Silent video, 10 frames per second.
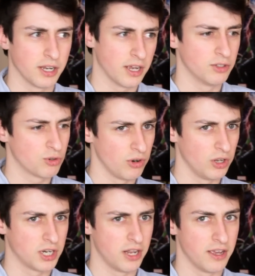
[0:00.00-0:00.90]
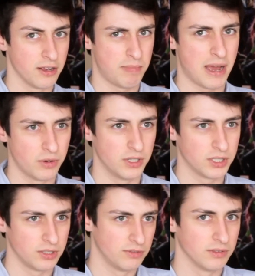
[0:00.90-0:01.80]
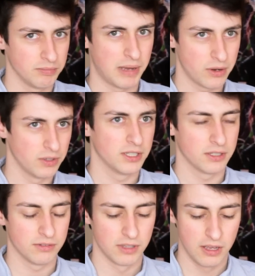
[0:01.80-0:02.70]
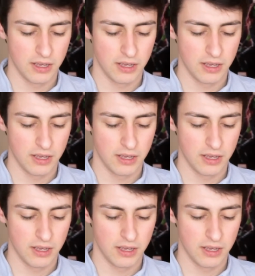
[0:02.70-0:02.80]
It goes chronologically and then goes back on itself and then back on itself,